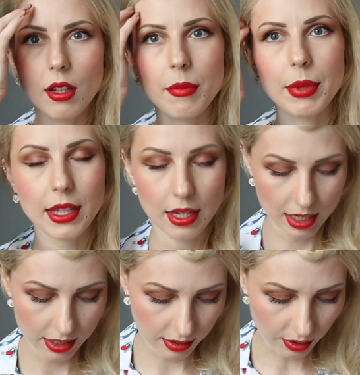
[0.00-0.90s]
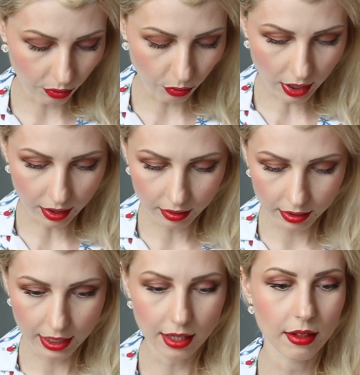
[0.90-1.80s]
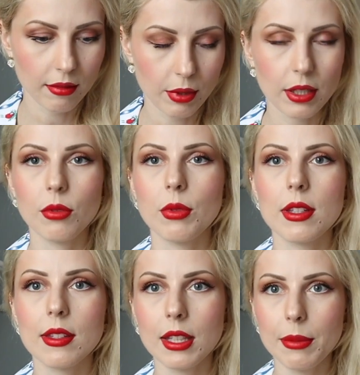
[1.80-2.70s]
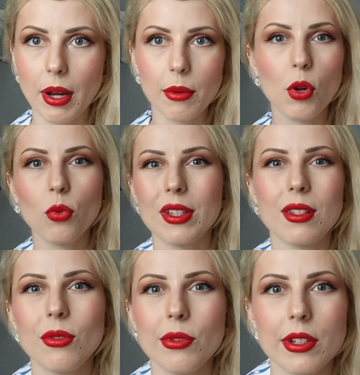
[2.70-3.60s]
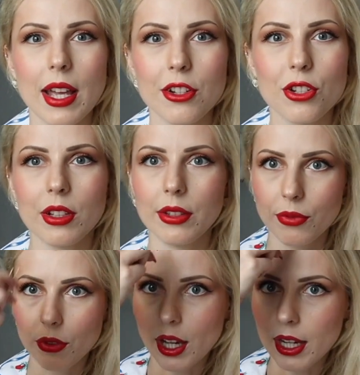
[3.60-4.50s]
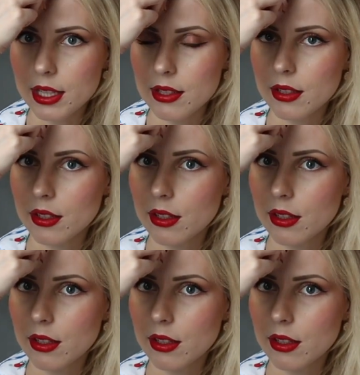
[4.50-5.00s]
Because one can, when you will sleep, I'm always using actually for night.